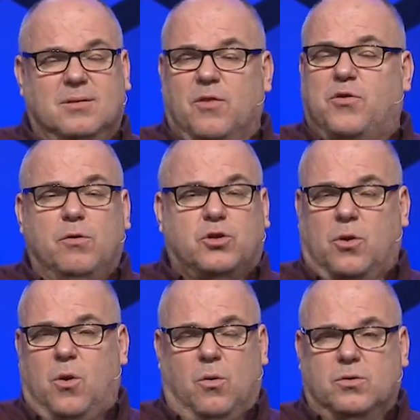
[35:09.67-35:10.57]
the future
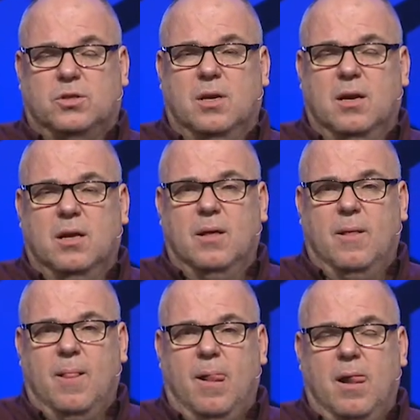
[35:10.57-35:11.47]
holds,
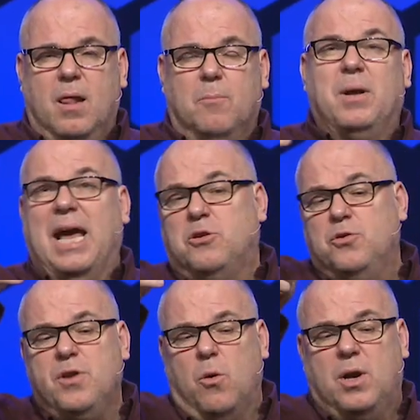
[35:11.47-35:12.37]
but I
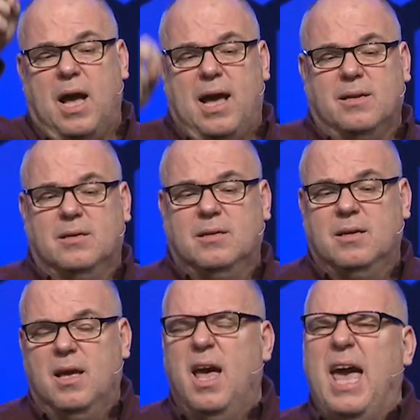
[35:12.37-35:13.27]
do know God.
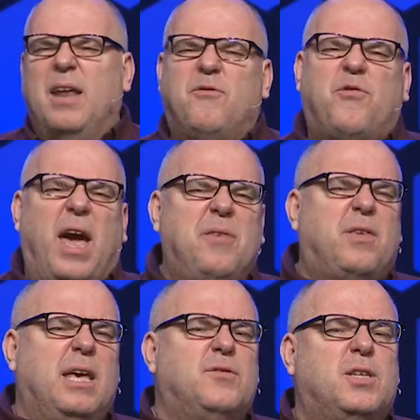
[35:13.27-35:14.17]
And
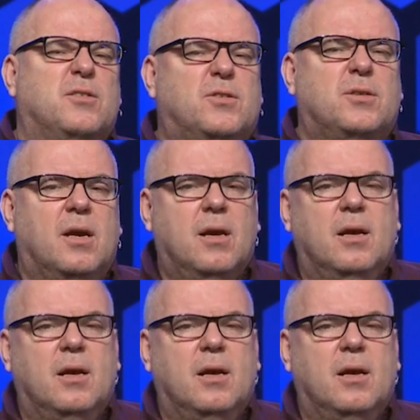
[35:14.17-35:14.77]
faith gives us